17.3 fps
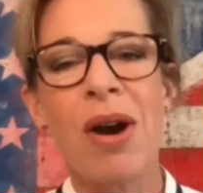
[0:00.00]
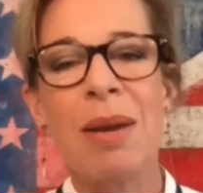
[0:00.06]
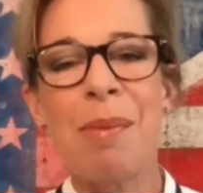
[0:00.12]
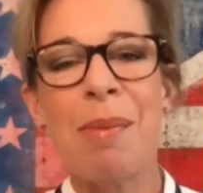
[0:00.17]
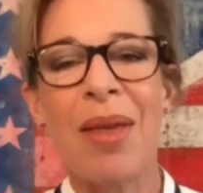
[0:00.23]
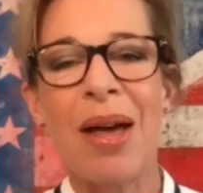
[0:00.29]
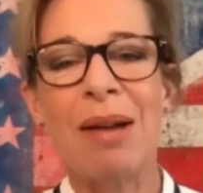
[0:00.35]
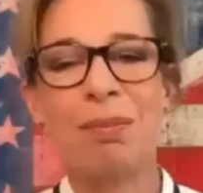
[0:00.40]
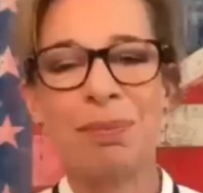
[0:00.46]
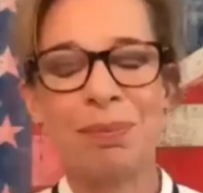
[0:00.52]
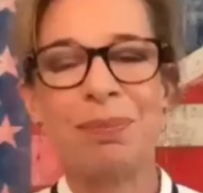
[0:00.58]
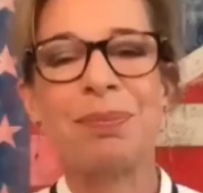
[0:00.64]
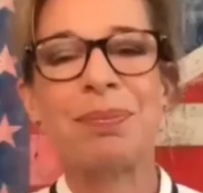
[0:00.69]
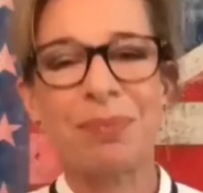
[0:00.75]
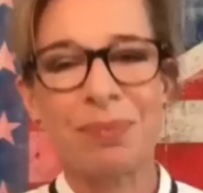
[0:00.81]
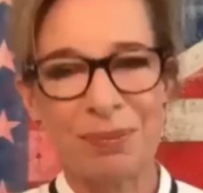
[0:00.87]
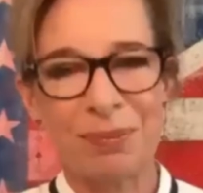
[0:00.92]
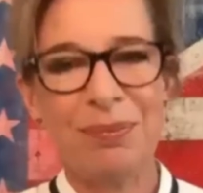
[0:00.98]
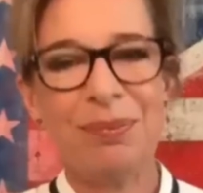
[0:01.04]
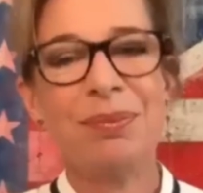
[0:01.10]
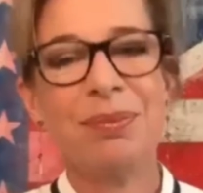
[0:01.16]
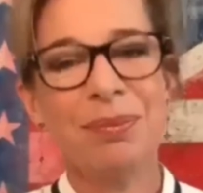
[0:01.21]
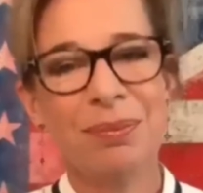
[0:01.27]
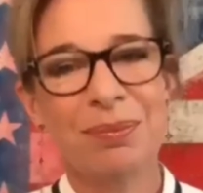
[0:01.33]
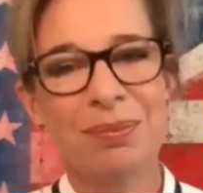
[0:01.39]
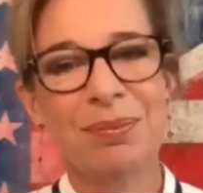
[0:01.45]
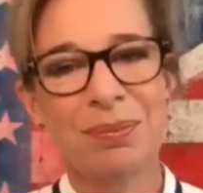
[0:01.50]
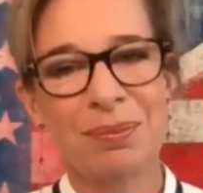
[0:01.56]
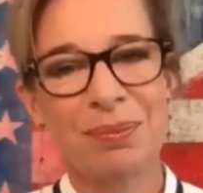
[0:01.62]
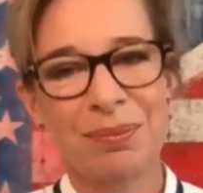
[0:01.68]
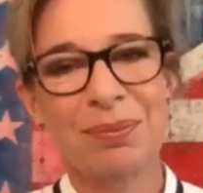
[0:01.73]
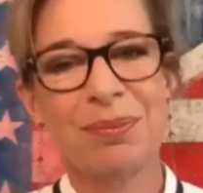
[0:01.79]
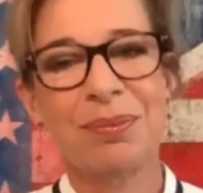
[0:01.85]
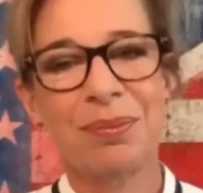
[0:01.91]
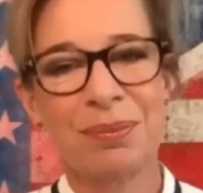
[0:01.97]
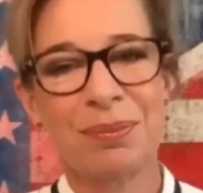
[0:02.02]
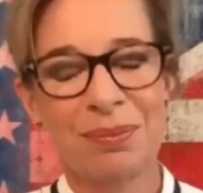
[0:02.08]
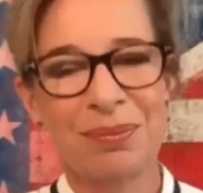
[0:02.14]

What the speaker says: It's out of people's control when that happens.